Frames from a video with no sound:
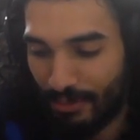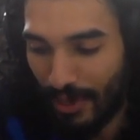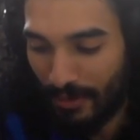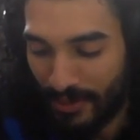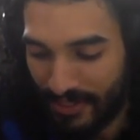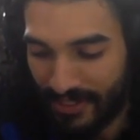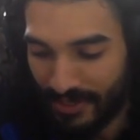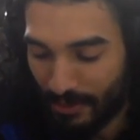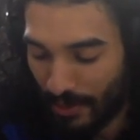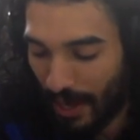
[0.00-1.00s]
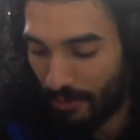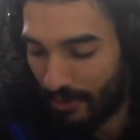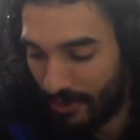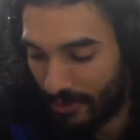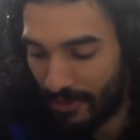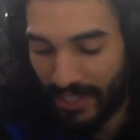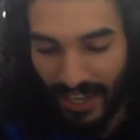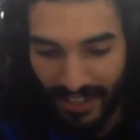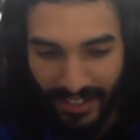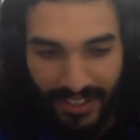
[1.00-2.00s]
premise, it's a popular
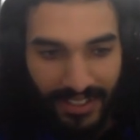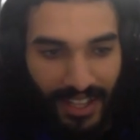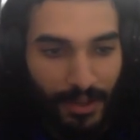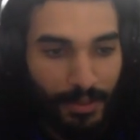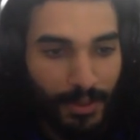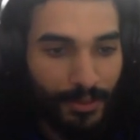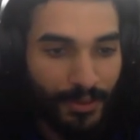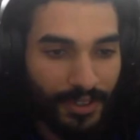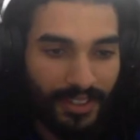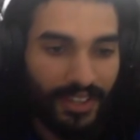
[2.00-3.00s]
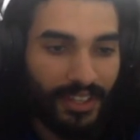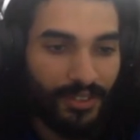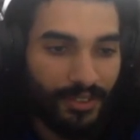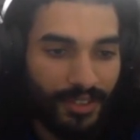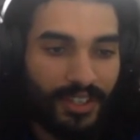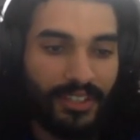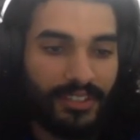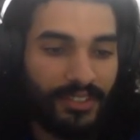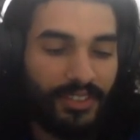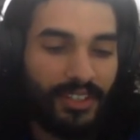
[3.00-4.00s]
mechanic. A lot of people really like the
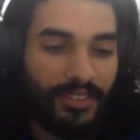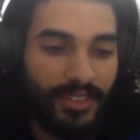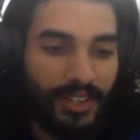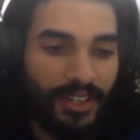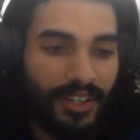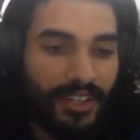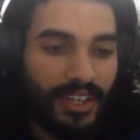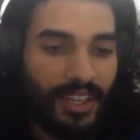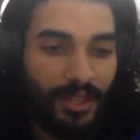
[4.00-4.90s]
creativity of it all.